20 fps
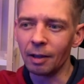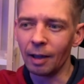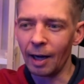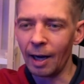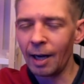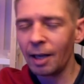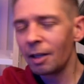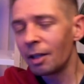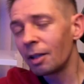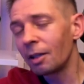
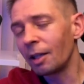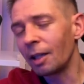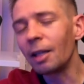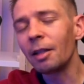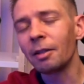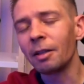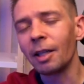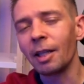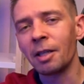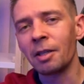I did
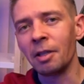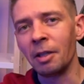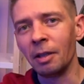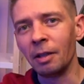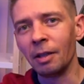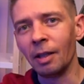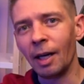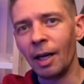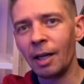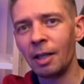real testing.
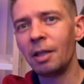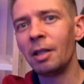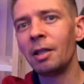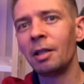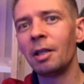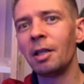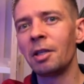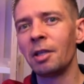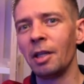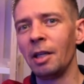I
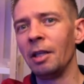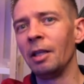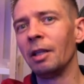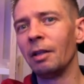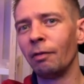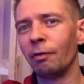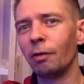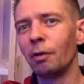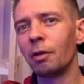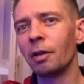did this in
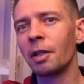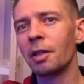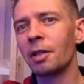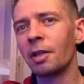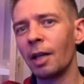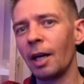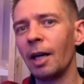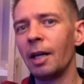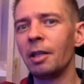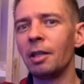the forest,
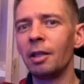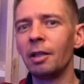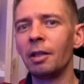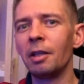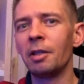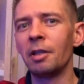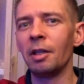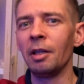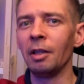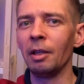I did
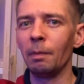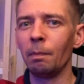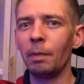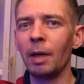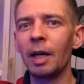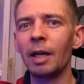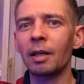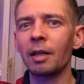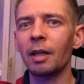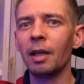this in the
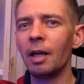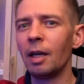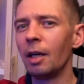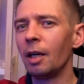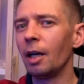park.